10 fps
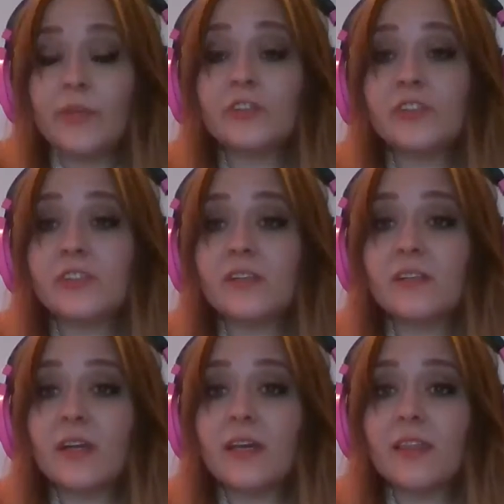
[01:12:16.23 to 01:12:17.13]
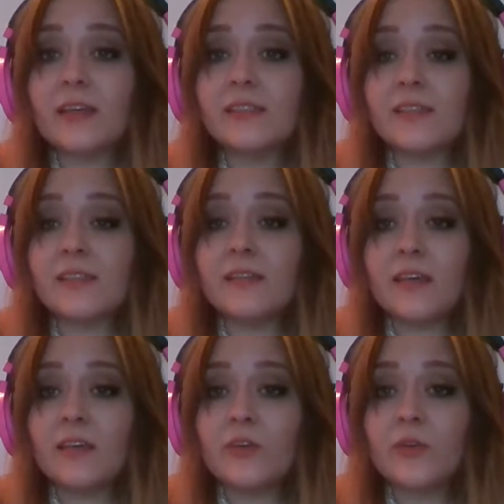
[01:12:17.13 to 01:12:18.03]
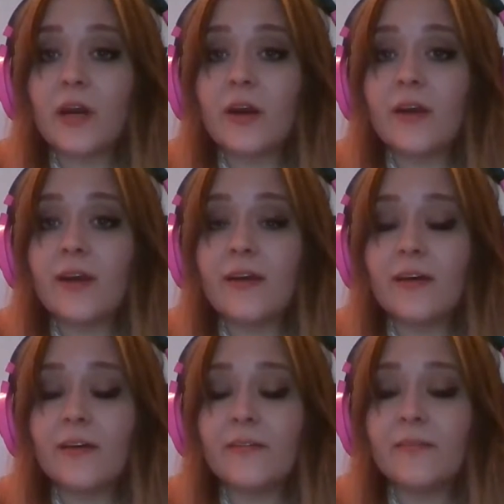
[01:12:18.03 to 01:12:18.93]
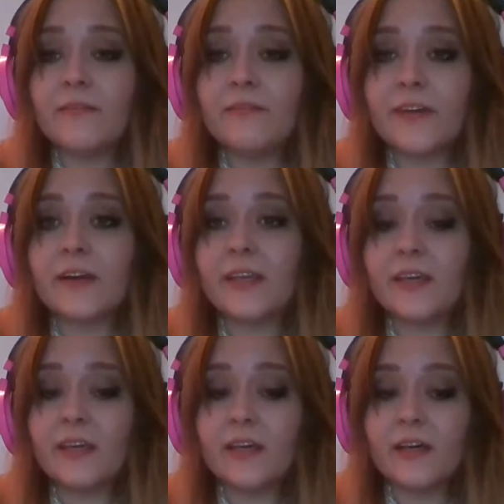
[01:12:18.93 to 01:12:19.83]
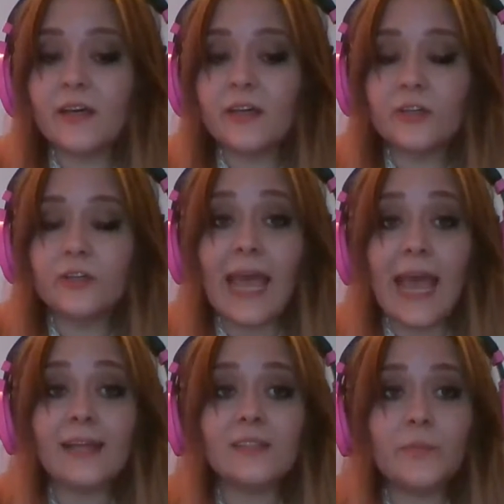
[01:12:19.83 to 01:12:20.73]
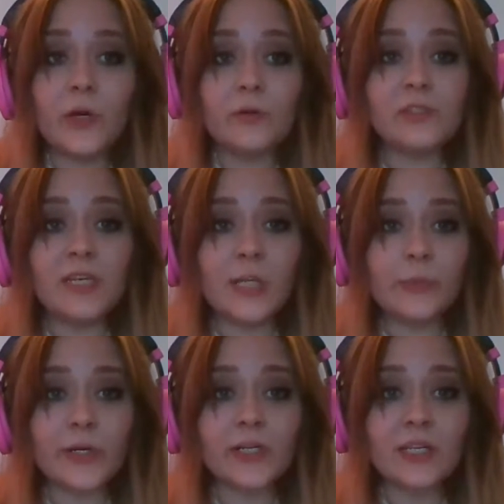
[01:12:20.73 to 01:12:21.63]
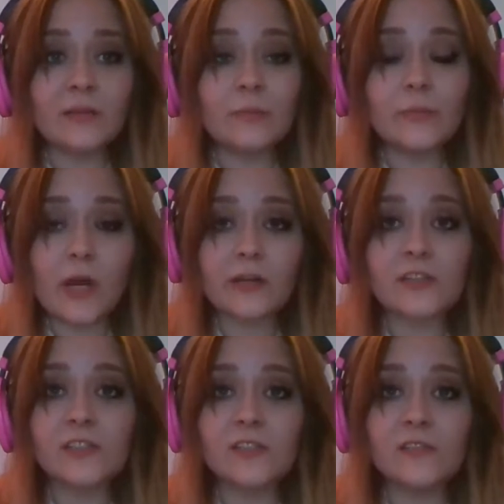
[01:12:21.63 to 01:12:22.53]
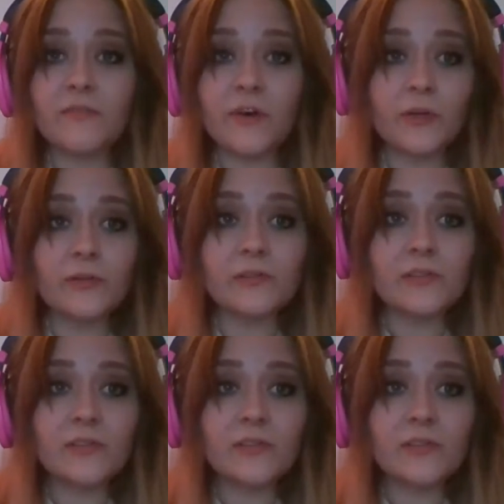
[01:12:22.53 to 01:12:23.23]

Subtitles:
you're still, I still think you are very good at posting work in progress photos.